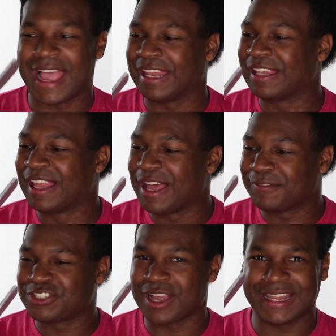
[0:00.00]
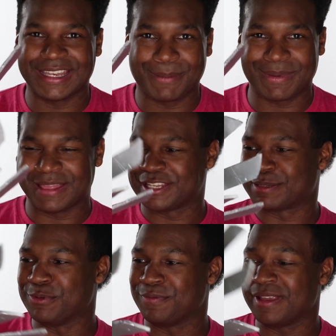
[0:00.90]
I love Johnny Depp in
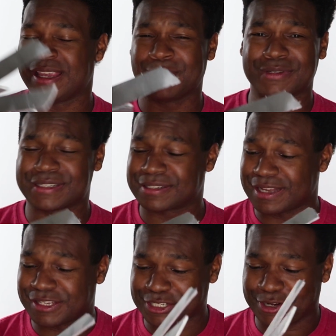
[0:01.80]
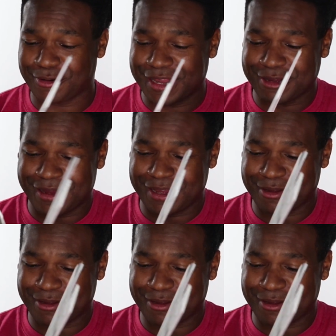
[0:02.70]
this movie. It was such a great